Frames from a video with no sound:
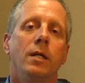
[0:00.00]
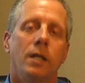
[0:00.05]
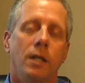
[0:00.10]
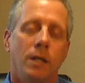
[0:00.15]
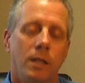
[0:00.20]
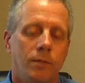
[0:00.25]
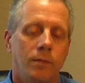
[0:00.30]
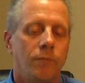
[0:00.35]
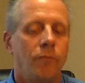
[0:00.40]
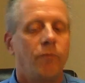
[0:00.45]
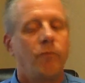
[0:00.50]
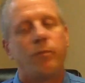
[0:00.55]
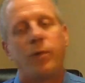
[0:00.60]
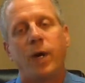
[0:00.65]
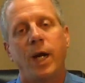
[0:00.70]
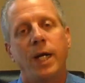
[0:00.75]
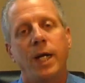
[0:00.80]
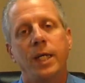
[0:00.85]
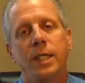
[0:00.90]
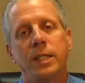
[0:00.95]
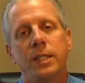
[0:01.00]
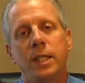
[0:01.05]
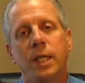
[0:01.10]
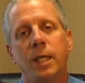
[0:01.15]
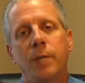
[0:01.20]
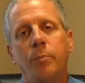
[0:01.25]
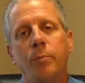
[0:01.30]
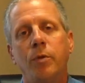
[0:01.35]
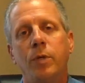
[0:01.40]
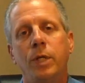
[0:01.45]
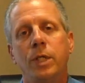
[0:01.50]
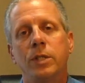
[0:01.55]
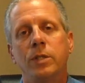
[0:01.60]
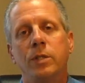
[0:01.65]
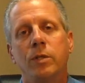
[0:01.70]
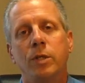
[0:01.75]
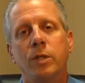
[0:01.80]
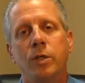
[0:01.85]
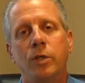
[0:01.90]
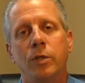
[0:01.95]
A fine example is
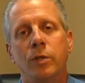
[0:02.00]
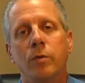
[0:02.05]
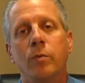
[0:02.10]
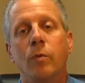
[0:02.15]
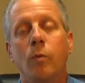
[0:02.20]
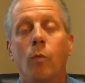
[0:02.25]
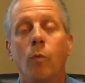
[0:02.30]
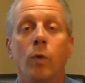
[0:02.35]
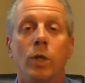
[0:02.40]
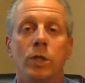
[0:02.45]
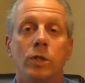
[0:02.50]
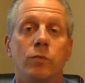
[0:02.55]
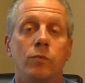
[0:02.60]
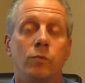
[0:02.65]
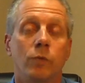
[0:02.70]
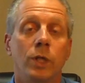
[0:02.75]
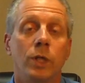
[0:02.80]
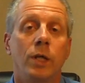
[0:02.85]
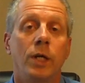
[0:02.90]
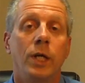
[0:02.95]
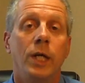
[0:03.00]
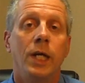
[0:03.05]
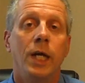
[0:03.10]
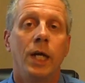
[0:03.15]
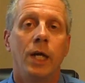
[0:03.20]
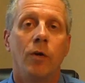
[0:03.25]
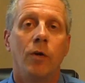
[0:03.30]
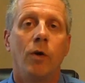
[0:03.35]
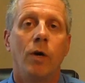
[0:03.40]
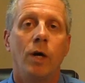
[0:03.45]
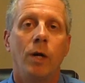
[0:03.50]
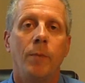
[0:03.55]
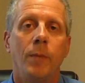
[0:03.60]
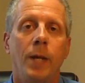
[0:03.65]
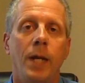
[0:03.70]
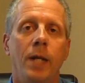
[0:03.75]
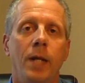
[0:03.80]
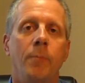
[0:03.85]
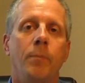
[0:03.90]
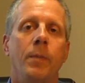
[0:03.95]
on your, what's really an
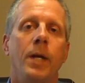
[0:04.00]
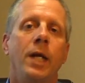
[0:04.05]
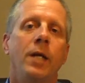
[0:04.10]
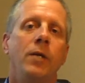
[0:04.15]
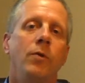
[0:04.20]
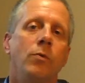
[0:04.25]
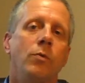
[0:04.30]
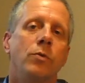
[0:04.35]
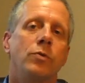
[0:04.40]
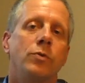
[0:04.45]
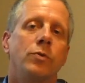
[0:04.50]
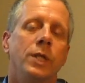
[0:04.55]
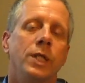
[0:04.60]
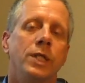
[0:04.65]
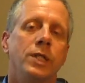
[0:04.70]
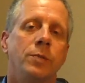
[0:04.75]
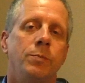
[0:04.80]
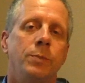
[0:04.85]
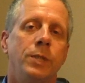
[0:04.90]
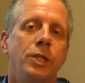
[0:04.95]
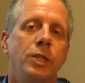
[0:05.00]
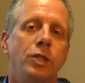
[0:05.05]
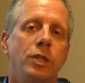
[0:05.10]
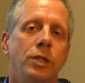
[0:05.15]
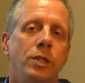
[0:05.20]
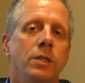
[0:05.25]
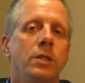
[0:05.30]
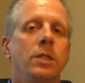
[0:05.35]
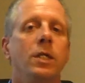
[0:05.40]
automated manual transmission.